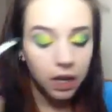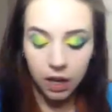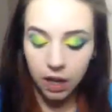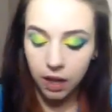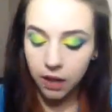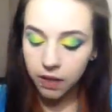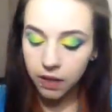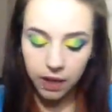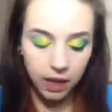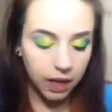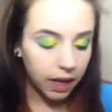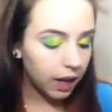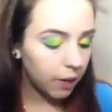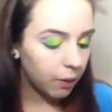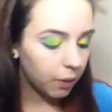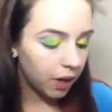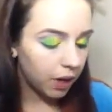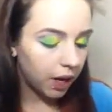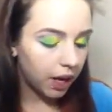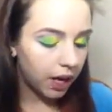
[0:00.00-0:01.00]
And then
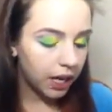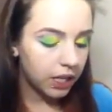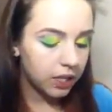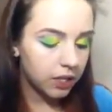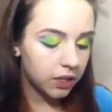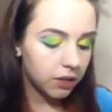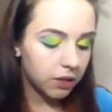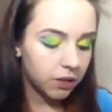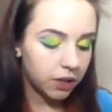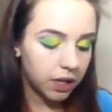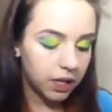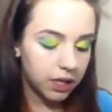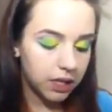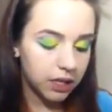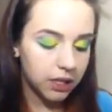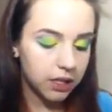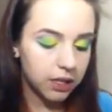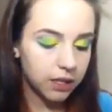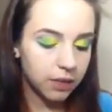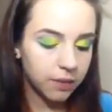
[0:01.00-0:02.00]
what I do
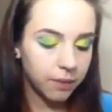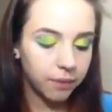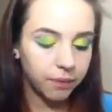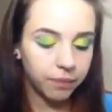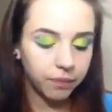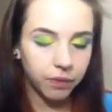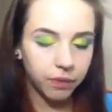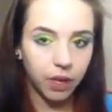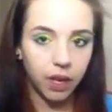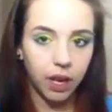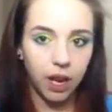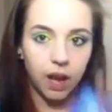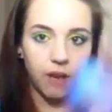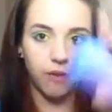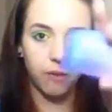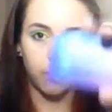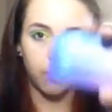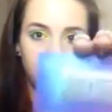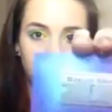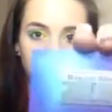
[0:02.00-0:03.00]
is, I have
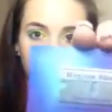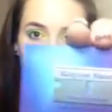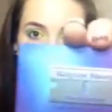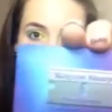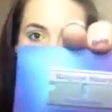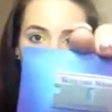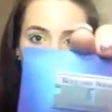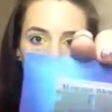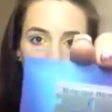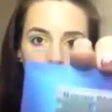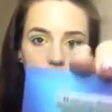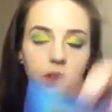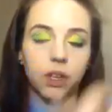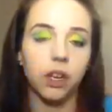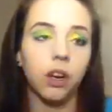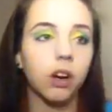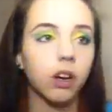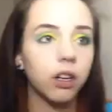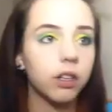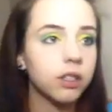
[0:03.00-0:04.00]
one of my photography
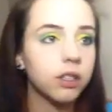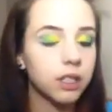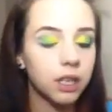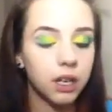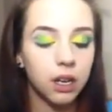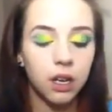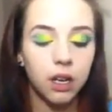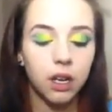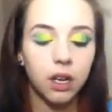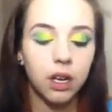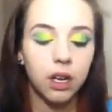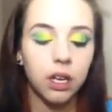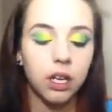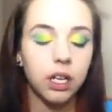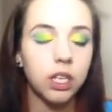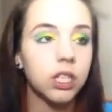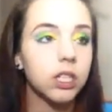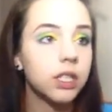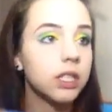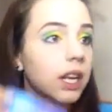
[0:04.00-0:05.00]
cards.
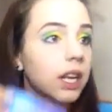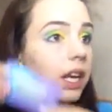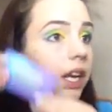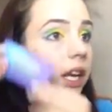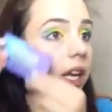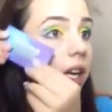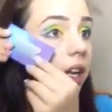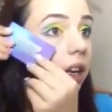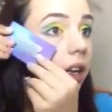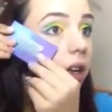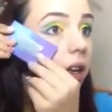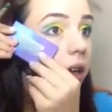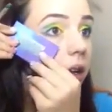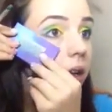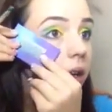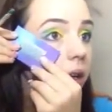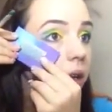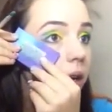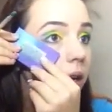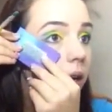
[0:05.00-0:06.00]
I just take it.
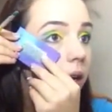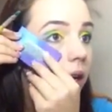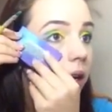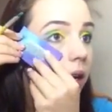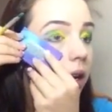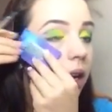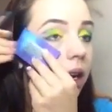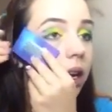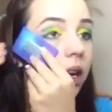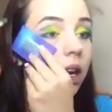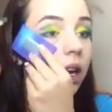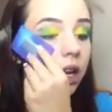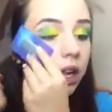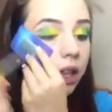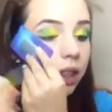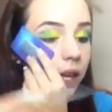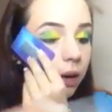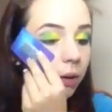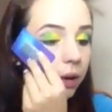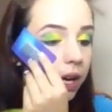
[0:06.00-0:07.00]

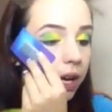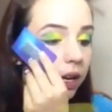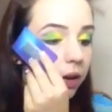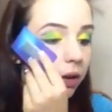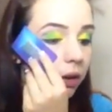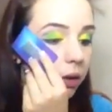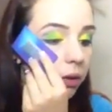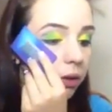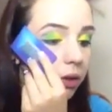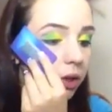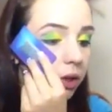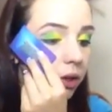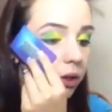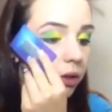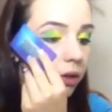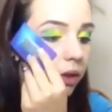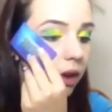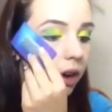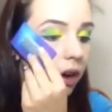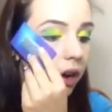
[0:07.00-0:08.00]
That way I don't go too
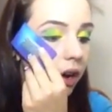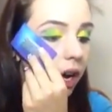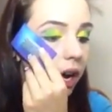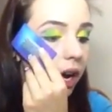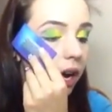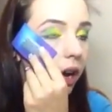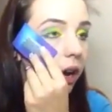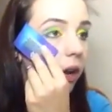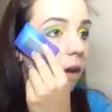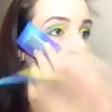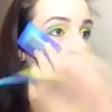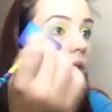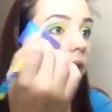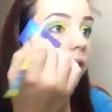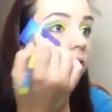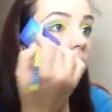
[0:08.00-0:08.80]
far out.